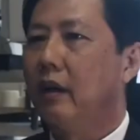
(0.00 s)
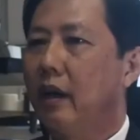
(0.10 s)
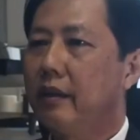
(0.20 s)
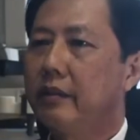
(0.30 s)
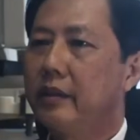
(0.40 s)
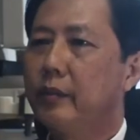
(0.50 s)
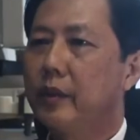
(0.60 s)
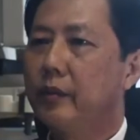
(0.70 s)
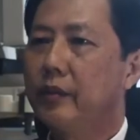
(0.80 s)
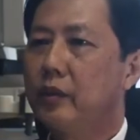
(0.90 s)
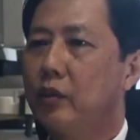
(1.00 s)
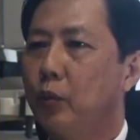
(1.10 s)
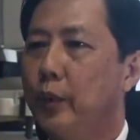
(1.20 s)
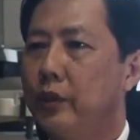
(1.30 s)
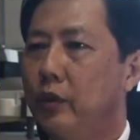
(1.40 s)
Other symptoms
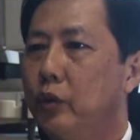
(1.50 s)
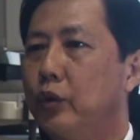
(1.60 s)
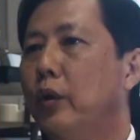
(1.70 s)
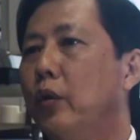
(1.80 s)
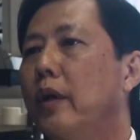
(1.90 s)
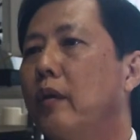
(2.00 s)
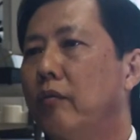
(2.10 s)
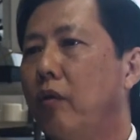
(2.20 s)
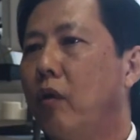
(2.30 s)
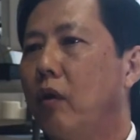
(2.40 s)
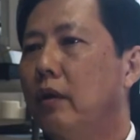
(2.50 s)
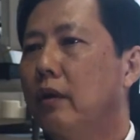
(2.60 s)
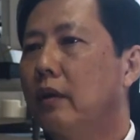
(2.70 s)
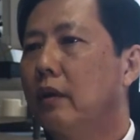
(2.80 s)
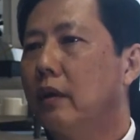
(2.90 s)
which you should look out for
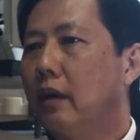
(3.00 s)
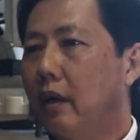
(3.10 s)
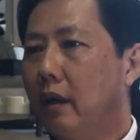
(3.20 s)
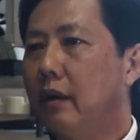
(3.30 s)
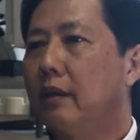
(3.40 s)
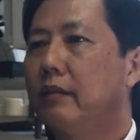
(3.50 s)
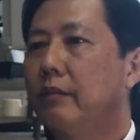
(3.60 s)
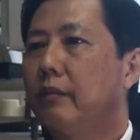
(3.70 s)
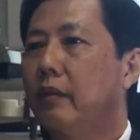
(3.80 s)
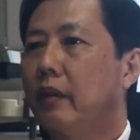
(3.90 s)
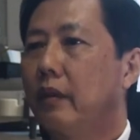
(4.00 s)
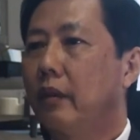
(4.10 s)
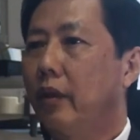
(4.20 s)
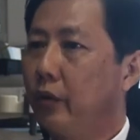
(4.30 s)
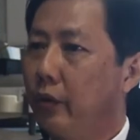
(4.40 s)
are
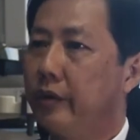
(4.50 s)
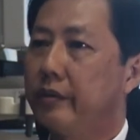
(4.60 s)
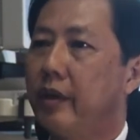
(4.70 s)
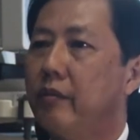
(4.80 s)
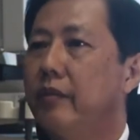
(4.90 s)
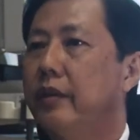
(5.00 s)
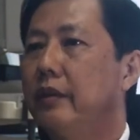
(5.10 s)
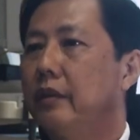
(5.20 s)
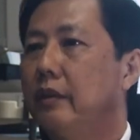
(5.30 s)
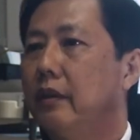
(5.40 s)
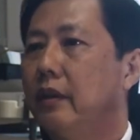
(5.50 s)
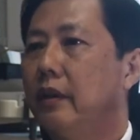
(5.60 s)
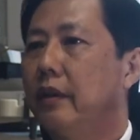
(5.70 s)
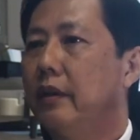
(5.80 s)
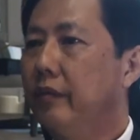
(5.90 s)
throat discomfort,
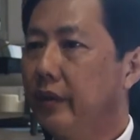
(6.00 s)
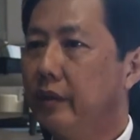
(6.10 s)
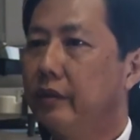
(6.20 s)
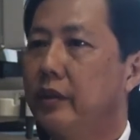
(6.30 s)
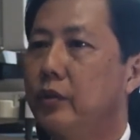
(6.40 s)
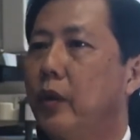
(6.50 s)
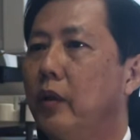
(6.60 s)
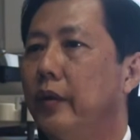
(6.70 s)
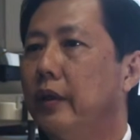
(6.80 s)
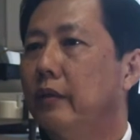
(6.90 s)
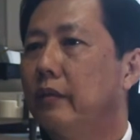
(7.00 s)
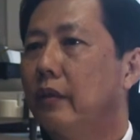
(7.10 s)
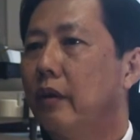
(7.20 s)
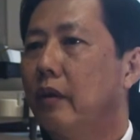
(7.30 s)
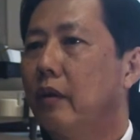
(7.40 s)
difficulty swallowing,
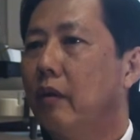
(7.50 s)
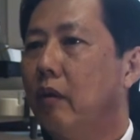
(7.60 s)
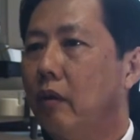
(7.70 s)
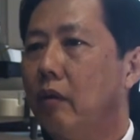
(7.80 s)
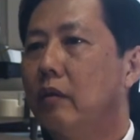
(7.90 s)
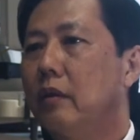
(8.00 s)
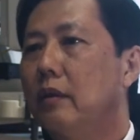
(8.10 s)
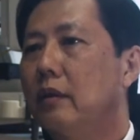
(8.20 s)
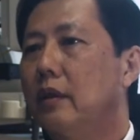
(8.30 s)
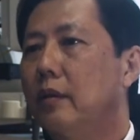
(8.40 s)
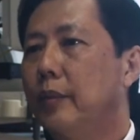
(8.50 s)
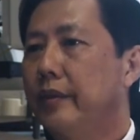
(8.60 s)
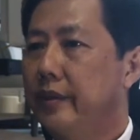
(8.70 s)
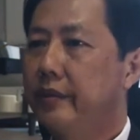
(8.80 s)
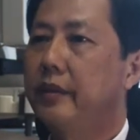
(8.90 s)
or a
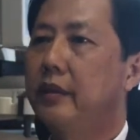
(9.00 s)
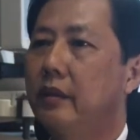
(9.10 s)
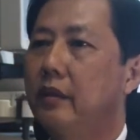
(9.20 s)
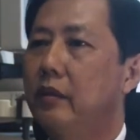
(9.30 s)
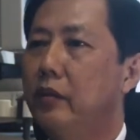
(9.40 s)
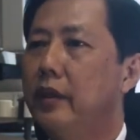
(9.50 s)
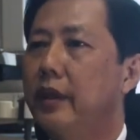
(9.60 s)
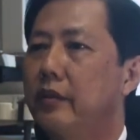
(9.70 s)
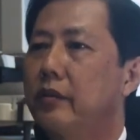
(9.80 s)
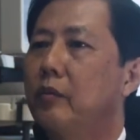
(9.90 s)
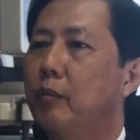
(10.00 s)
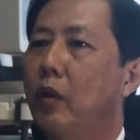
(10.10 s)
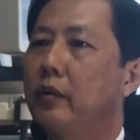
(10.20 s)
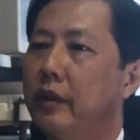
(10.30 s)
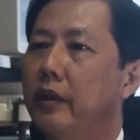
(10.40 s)
persistent unilateral
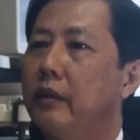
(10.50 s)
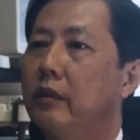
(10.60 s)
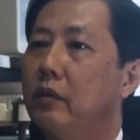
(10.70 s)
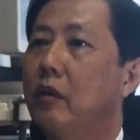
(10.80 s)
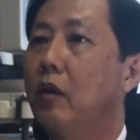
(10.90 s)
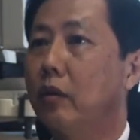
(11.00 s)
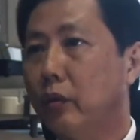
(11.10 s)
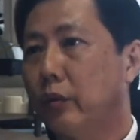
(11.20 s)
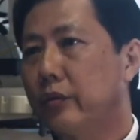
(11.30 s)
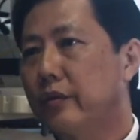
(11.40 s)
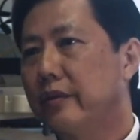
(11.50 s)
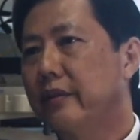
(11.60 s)
blocked ear or nose.